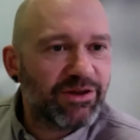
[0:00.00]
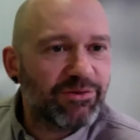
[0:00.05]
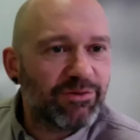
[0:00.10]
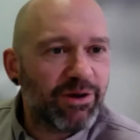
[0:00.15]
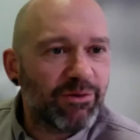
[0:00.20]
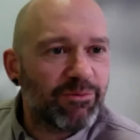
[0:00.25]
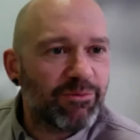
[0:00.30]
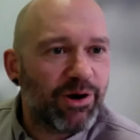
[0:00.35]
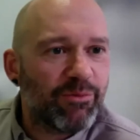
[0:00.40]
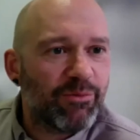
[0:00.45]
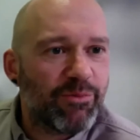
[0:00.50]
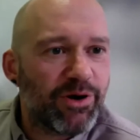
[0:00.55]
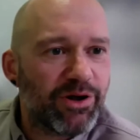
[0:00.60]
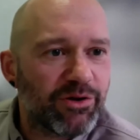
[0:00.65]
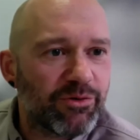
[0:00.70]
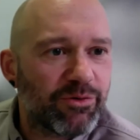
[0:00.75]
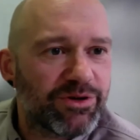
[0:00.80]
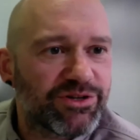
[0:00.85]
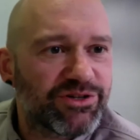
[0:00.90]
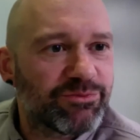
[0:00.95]
And my
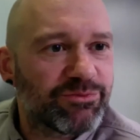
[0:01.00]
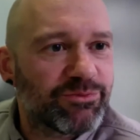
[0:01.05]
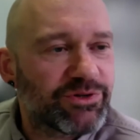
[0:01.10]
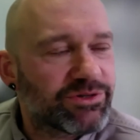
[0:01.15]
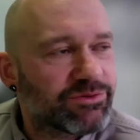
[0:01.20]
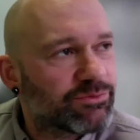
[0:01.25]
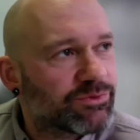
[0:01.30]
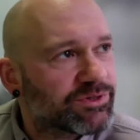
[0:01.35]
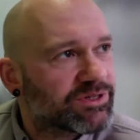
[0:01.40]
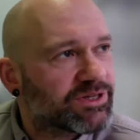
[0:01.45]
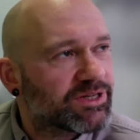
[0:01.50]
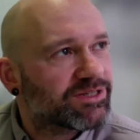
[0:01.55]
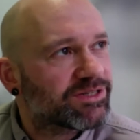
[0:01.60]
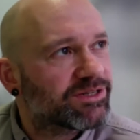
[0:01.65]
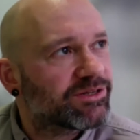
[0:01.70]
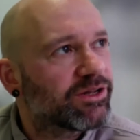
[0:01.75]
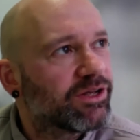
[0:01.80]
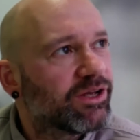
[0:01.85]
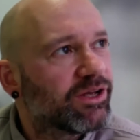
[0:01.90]
question was this: